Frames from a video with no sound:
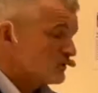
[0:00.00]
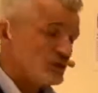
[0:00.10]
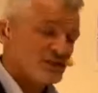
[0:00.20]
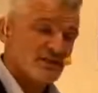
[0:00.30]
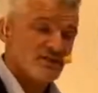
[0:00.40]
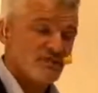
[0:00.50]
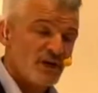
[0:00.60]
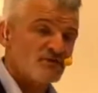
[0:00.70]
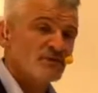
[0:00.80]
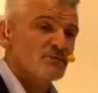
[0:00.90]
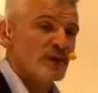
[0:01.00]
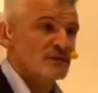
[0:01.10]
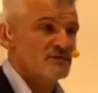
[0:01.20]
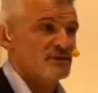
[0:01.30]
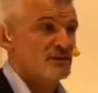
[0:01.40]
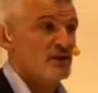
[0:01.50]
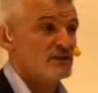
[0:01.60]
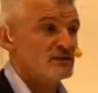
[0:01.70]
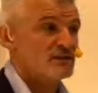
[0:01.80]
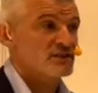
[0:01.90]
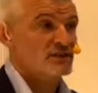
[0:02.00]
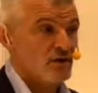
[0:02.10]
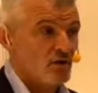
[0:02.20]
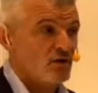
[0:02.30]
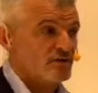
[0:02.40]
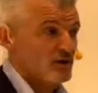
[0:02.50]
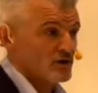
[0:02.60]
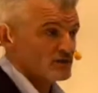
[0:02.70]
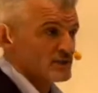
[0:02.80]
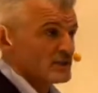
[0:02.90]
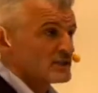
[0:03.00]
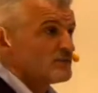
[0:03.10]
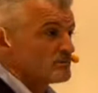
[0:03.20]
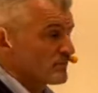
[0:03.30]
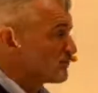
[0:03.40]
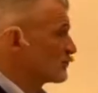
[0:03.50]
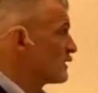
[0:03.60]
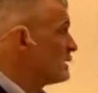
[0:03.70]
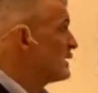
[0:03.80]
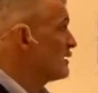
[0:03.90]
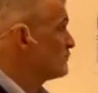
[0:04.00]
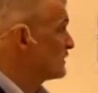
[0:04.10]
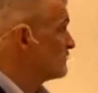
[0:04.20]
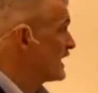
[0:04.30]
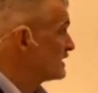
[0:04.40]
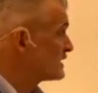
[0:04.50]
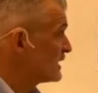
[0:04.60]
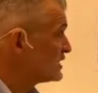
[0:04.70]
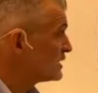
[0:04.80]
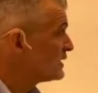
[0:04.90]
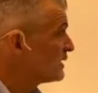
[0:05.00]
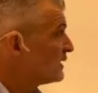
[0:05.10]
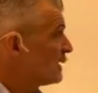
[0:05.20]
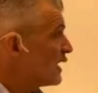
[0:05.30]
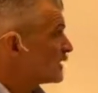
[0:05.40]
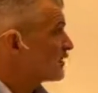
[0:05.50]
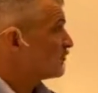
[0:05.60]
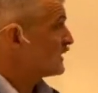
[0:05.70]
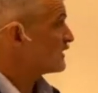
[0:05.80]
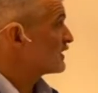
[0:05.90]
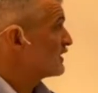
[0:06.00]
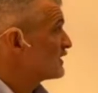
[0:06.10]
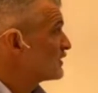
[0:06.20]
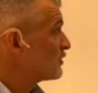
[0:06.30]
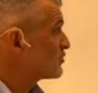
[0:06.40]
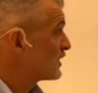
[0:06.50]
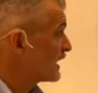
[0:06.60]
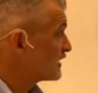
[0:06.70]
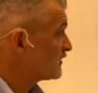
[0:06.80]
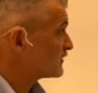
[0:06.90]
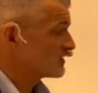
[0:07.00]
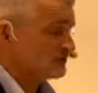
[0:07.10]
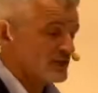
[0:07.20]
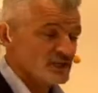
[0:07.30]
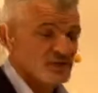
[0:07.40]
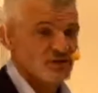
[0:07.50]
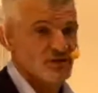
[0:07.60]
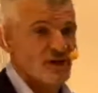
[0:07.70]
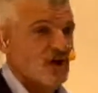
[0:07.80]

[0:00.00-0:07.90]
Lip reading: we did a retrospective analysis of our data pre-implementation and compared the clinical pregnancy rates to